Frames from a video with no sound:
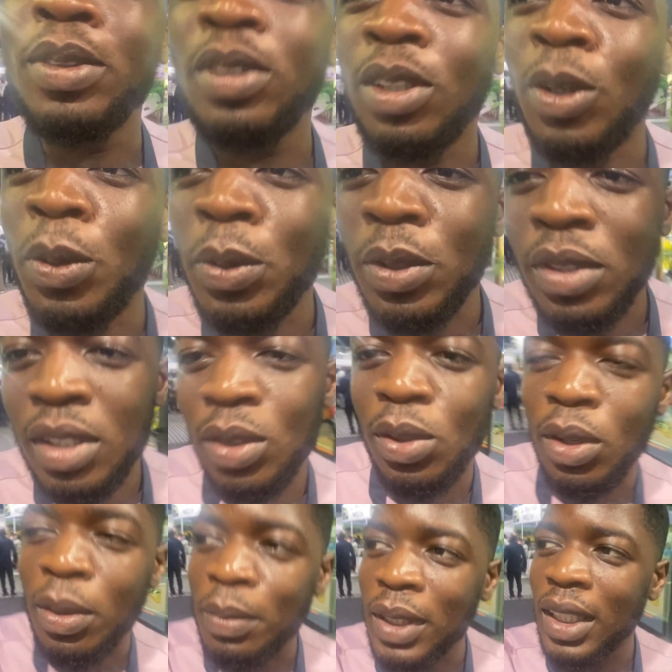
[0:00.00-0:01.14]
they'll use it to
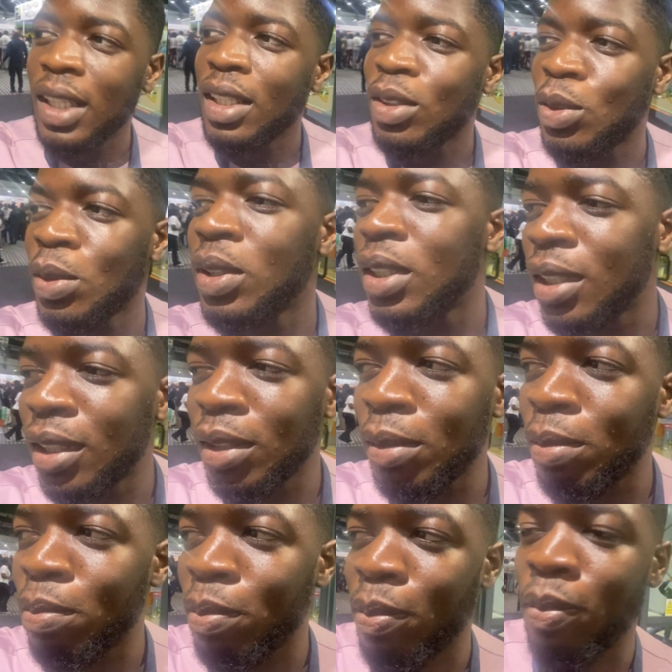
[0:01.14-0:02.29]
communicate to the
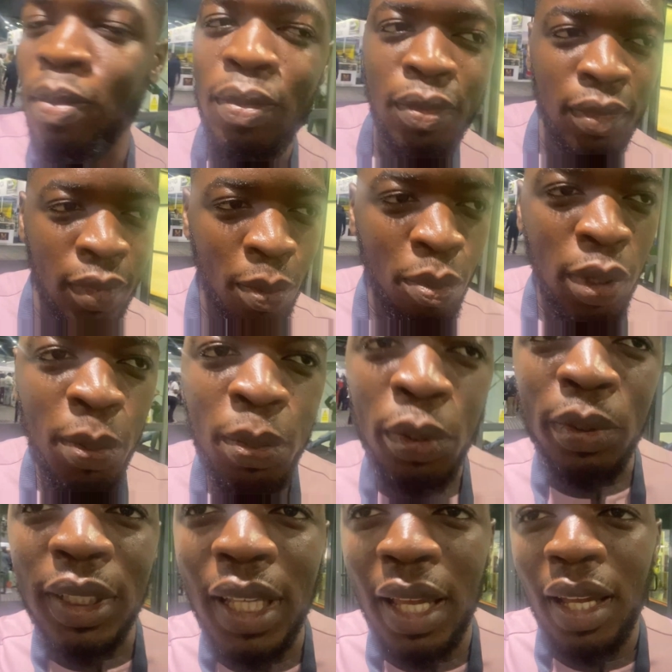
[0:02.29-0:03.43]

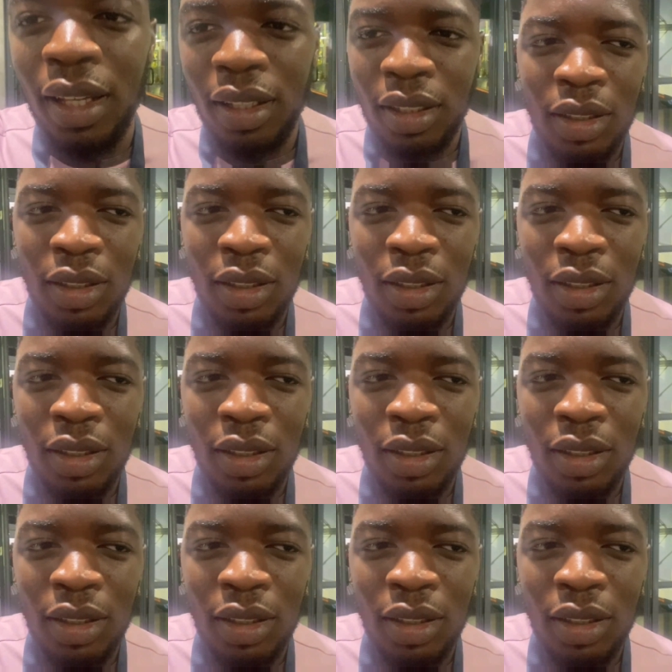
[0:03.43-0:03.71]
people there.